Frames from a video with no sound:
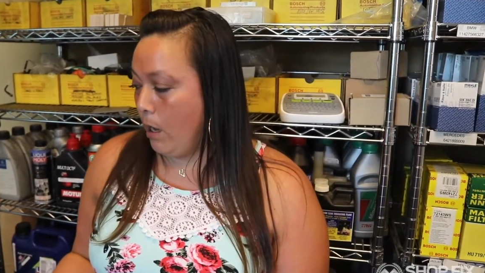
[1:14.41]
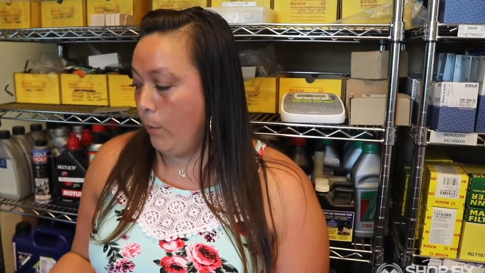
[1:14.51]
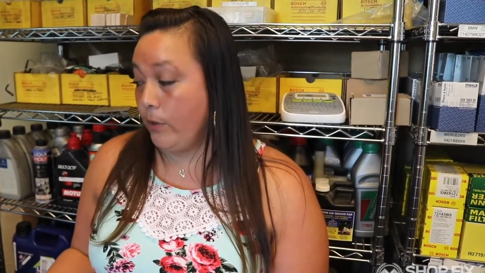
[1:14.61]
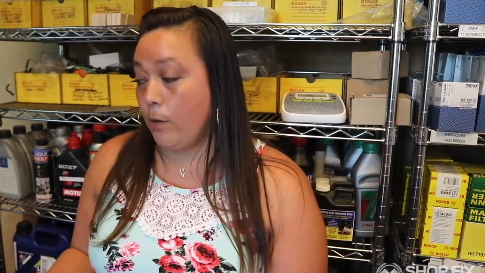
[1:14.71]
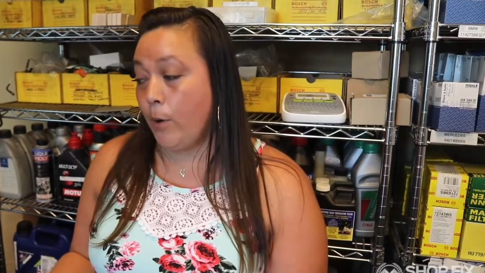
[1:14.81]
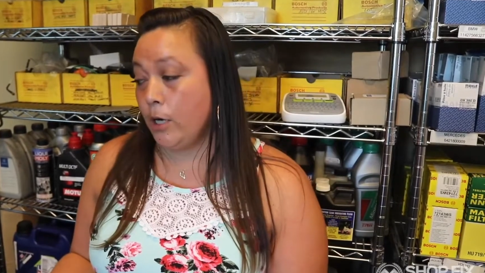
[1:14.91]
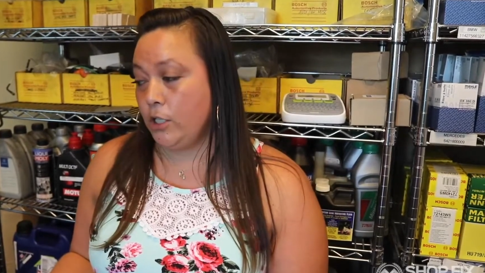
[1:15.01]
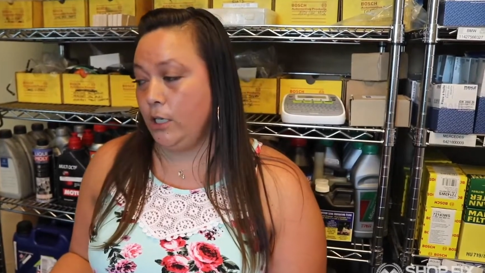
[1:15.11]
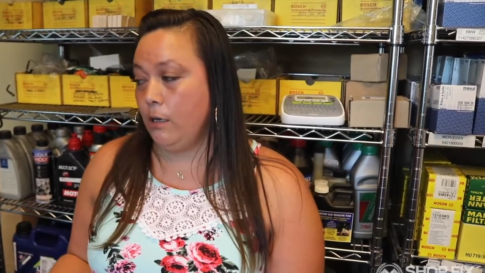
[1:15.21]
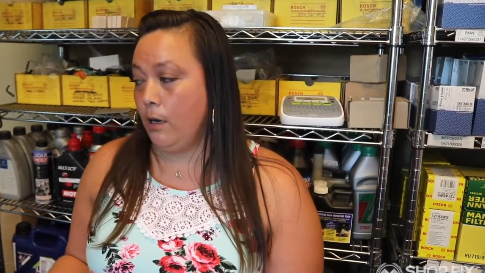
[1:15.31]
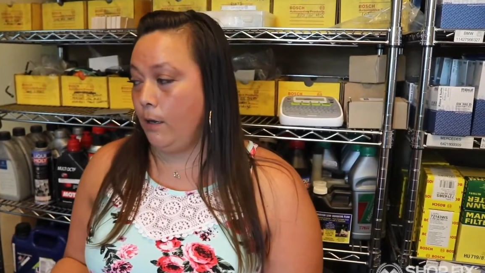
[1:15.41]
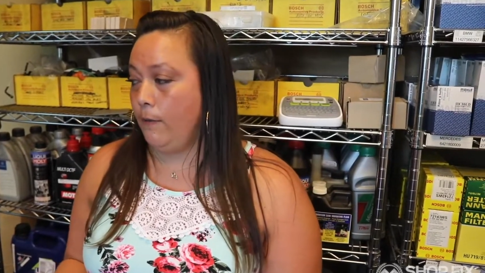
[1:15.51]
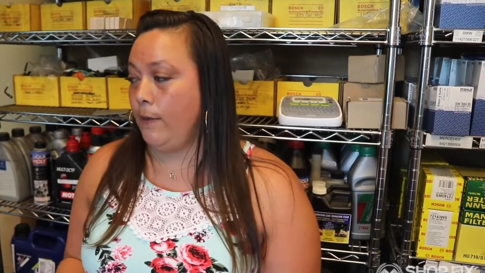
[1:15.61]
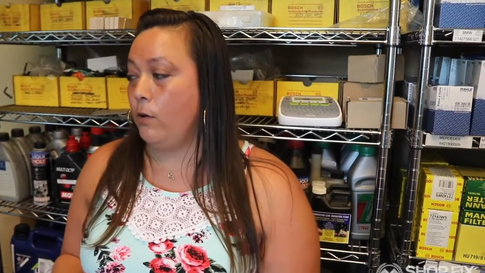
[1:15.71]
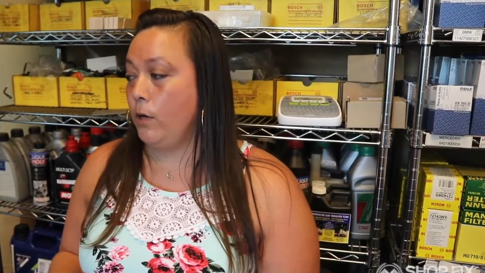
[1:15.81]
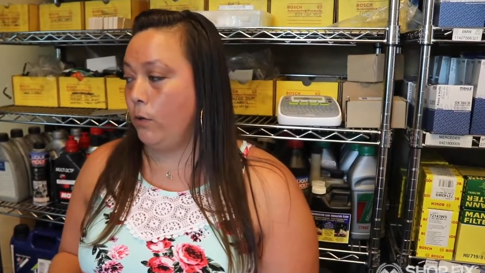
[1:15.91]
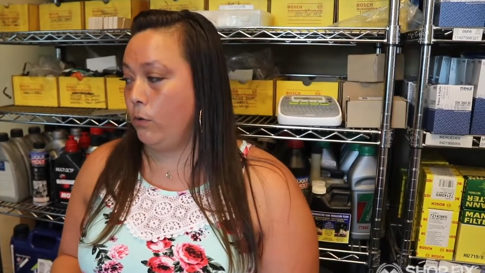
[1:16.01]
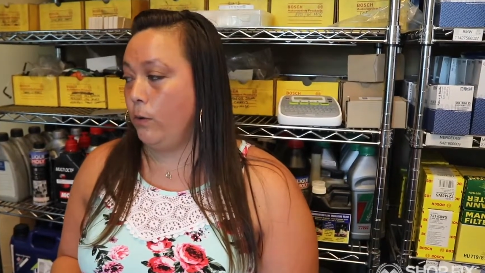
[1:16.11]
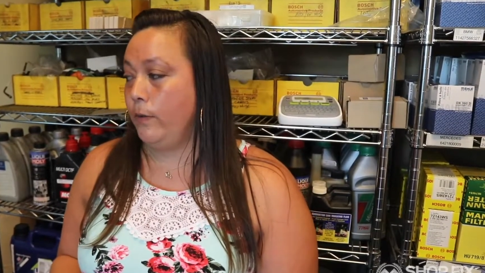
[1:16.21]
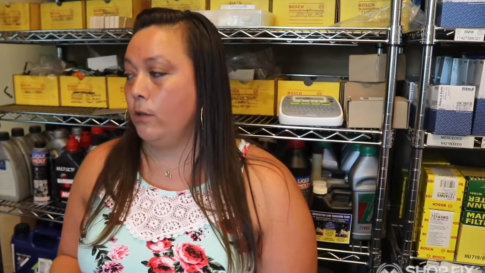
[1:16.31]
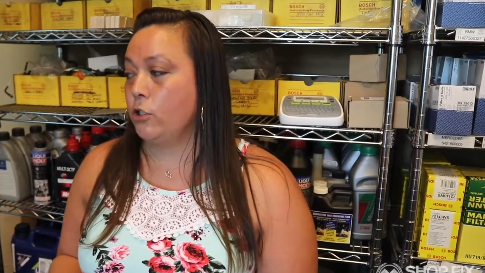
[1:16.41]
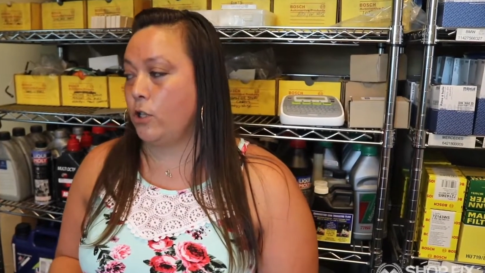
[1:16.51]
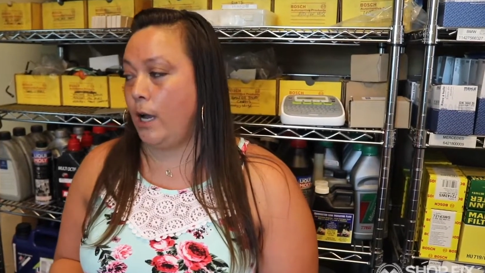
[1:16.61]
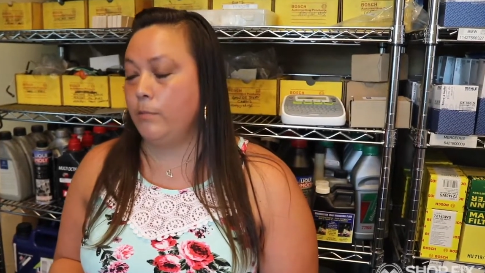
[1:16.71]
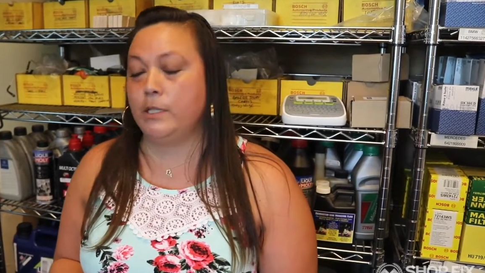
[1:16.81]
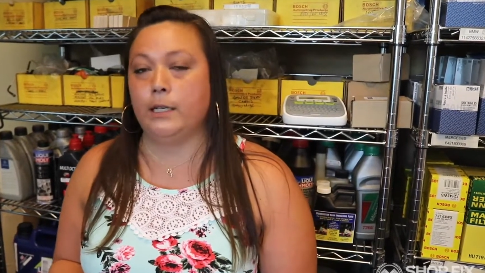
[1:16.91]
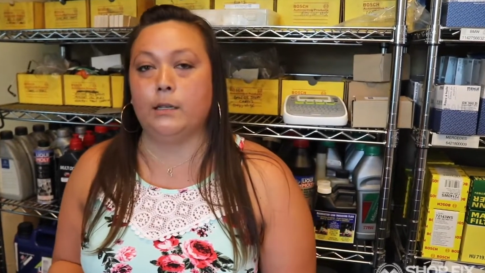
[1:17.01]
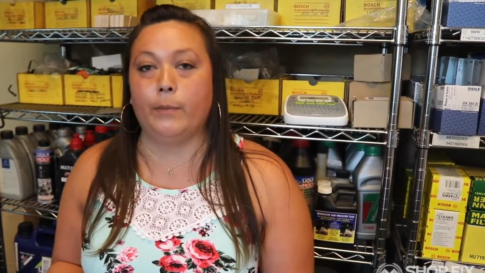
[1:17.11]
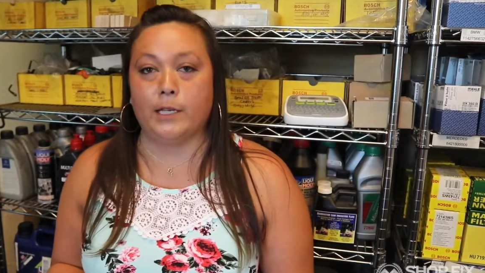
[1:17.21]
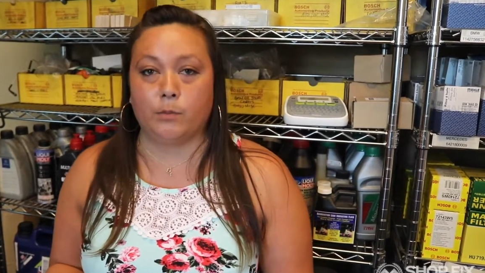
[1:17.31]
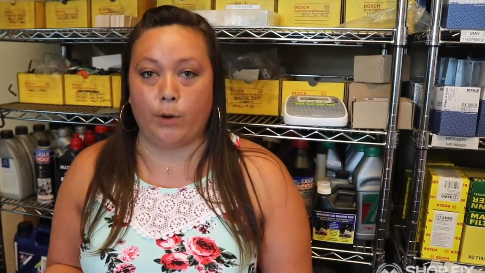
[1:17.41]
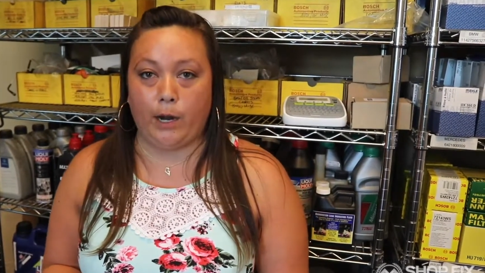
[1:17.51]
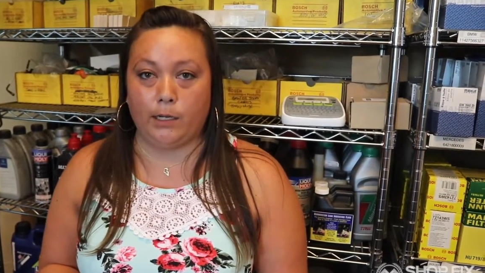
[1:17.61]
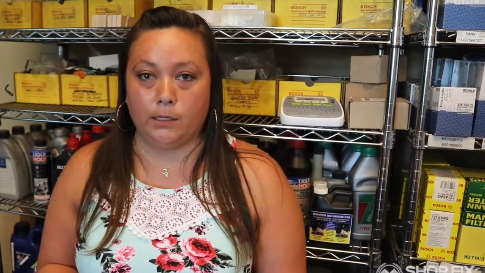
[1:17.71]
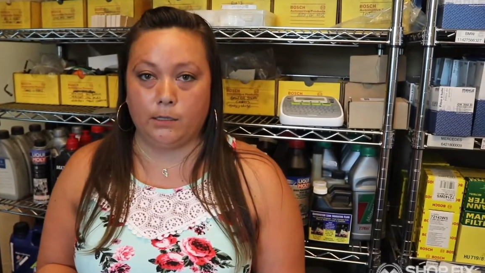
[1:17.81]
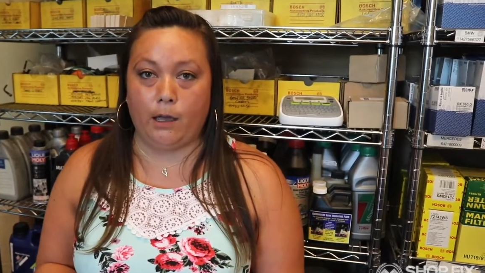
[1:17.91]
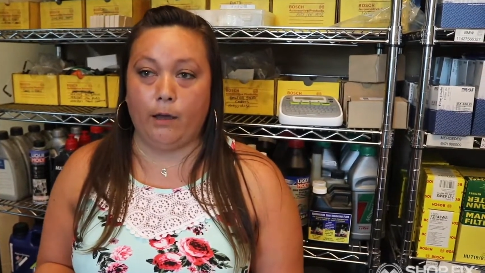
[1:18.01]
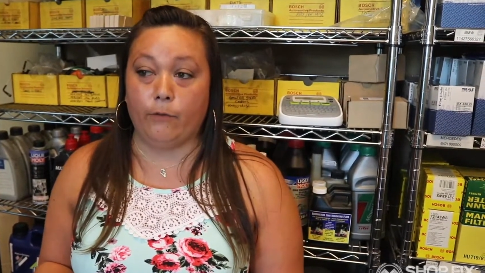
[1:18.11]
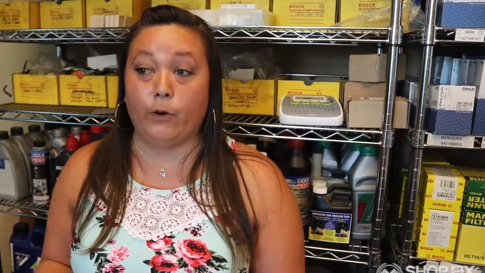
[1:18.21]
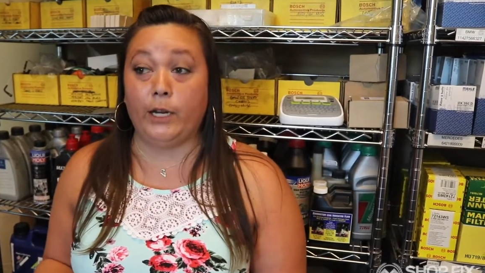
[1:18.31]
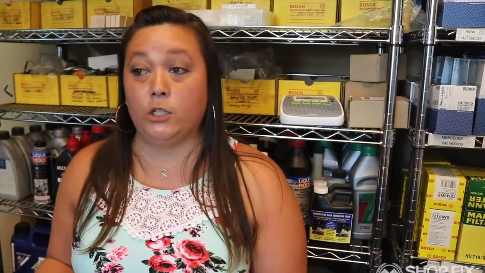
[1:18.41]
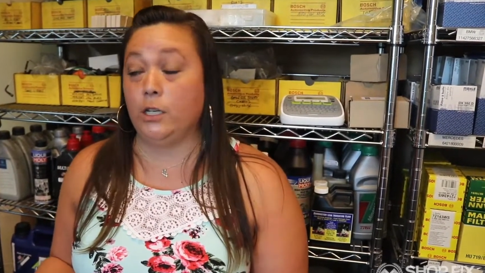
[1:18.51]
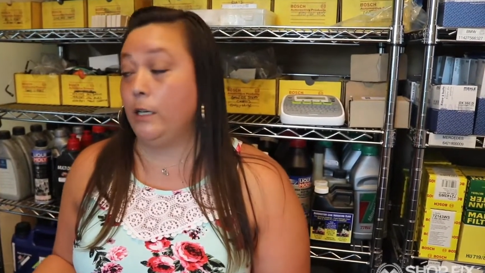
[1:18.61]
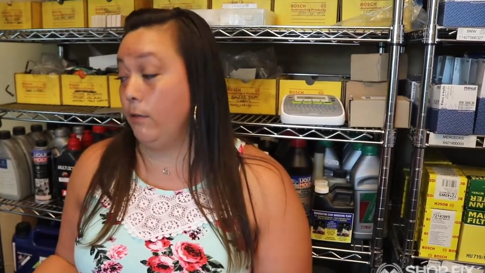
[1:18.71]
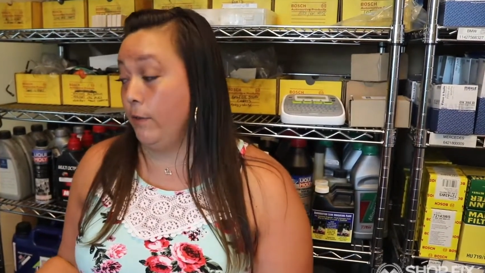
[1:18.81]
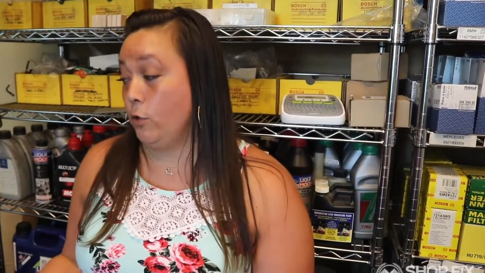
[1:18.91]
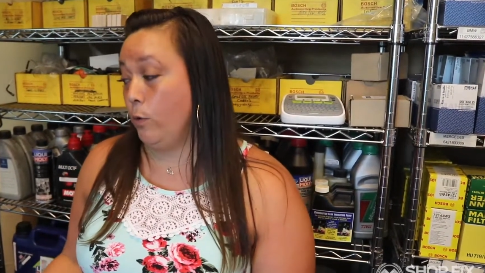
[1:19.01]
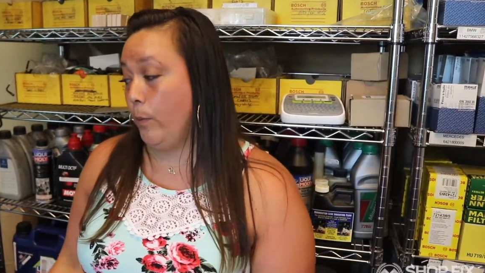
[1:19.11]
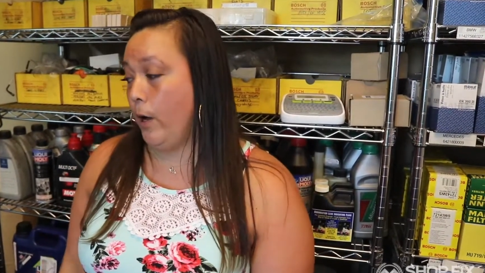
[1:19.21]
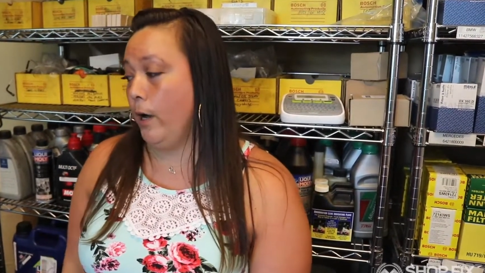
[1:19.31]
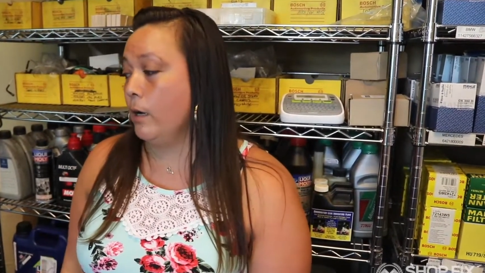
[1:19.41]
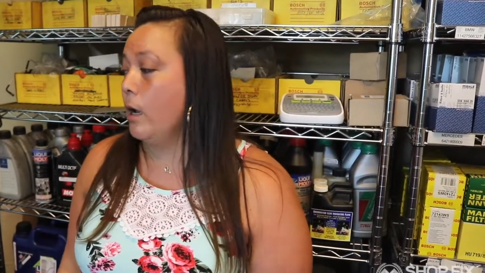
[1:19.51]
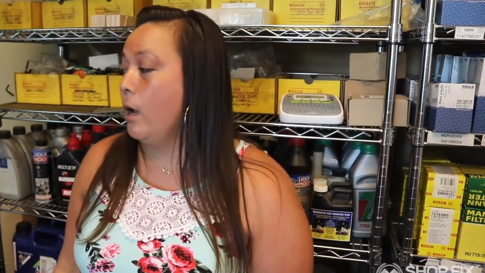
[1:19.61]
with our part sheet on it, and they'll go through and they'll shop to get the best price for each individual part.